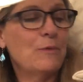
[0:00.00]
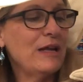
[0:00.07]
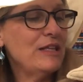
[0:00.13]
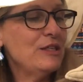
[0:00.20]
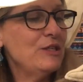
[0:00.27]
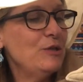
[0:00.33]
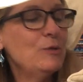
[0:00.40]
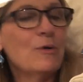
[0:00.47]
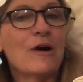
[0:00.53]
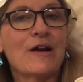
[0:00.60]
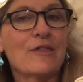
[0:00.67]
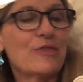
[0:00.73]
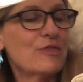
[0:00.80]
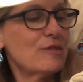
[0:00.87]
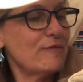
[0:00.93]
when you
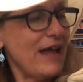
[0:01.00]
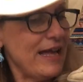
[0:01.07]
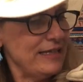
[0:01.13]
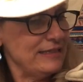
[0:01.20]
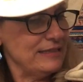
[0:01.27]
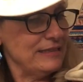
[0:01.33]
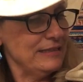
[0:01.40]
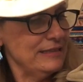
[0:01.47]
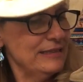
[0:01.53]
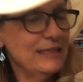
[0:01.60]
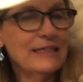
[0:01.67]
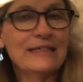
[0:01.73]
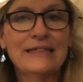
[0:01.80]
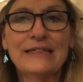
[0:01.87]
are threatened,